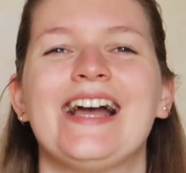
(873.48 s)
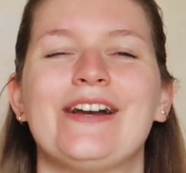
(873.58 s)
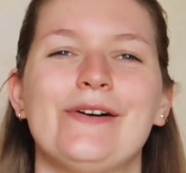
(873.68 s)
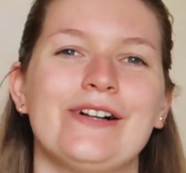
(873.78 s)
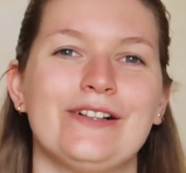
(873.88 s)

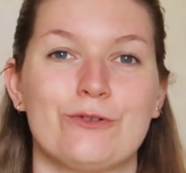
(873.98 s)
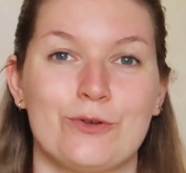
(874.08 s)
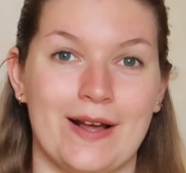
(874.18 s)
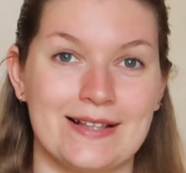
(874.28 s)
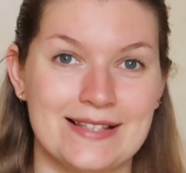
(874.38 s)
Google
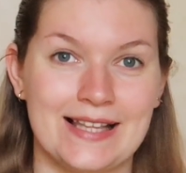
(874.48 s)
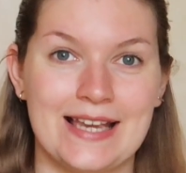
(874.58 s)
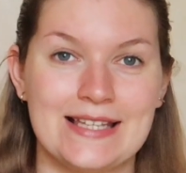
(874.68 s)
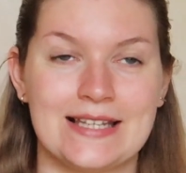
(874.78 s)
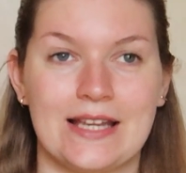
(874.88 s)

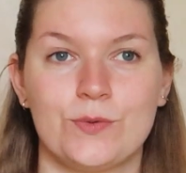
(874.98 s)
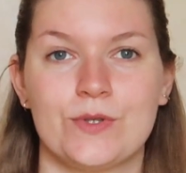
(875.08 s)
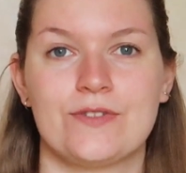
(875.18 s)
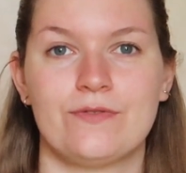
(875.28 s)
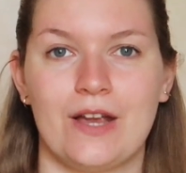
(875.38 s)
Translate. It
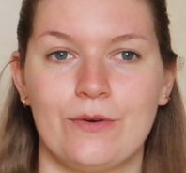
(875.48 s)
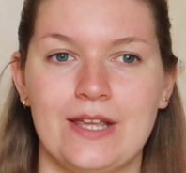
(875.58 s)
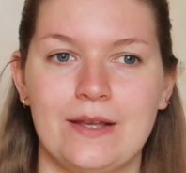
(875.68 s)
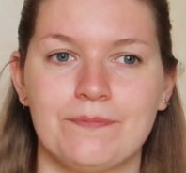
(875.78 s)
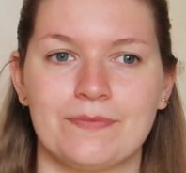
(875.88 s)
was
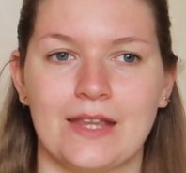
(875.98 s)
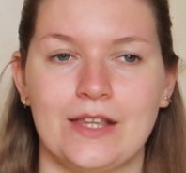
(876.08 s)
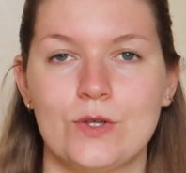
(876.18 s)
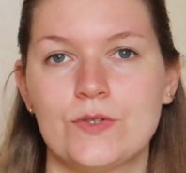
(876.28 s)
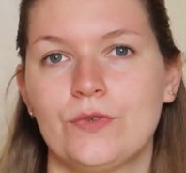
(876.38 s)
very
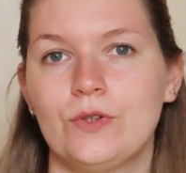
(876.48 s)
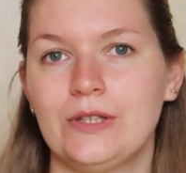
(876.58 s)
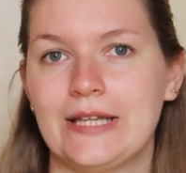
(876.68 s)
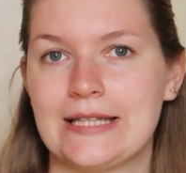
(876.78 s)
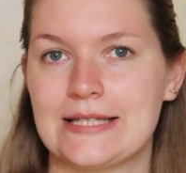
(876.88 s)

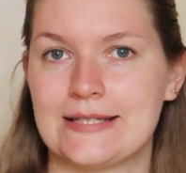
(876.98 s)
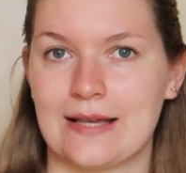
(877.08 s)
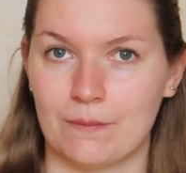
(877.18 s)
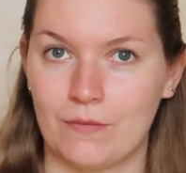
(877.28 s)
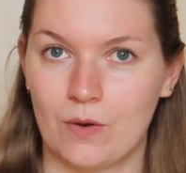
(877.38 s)
useful in
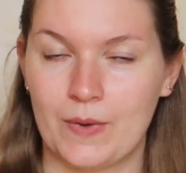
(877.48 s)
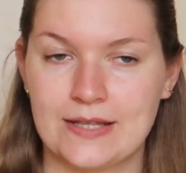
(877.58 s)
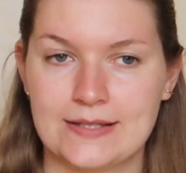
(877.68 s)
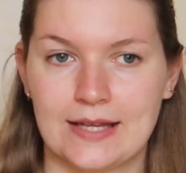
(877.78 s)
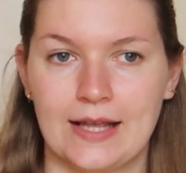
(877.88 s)
some
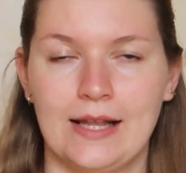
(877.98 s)
moments.